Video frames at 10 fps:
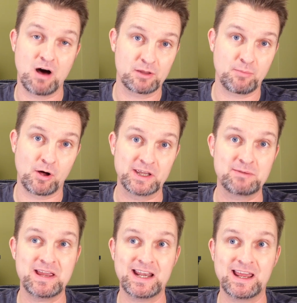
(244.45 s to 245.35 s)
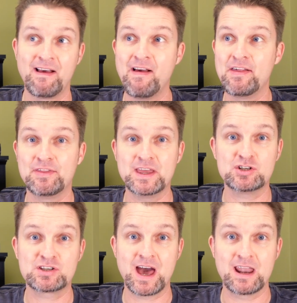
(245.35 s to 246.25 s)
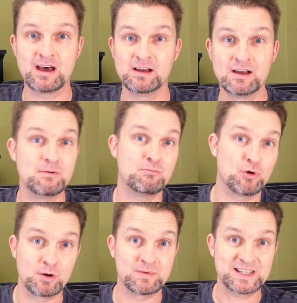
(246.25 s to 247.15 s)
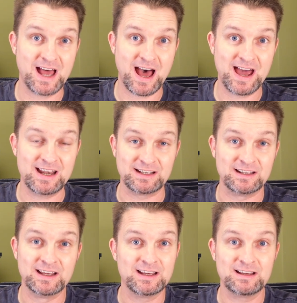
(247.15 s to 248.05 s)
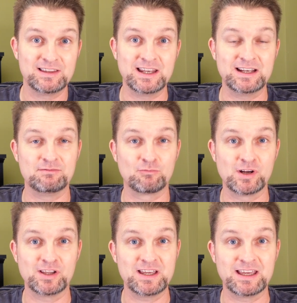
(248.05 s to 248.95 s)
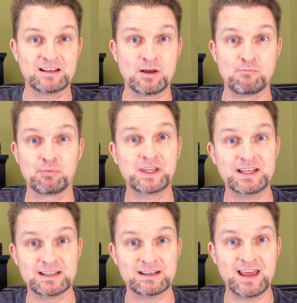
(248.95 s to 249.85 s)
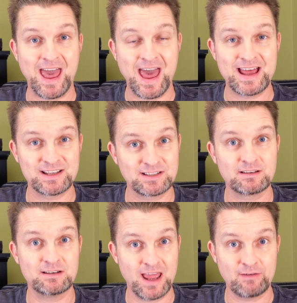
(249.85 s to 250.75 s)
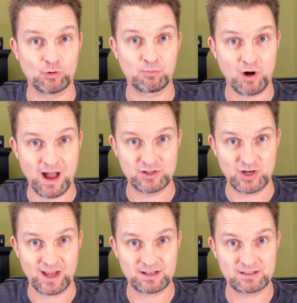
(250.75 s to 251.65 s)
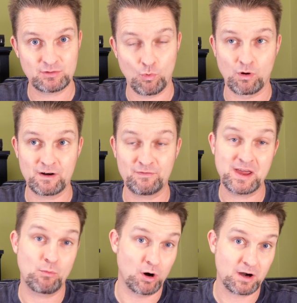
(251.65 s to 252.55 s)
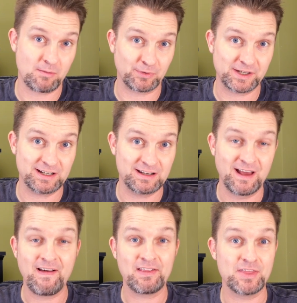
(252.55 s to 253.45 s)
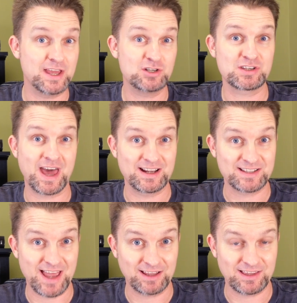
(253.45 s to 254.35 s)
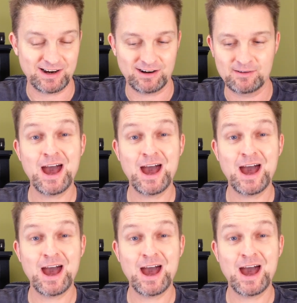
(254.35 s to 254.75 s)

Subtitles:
Mothballing meaning they just kind of put them aside and they didn't really get completed as naval projects. Or if they were completed, they just kind of sat there.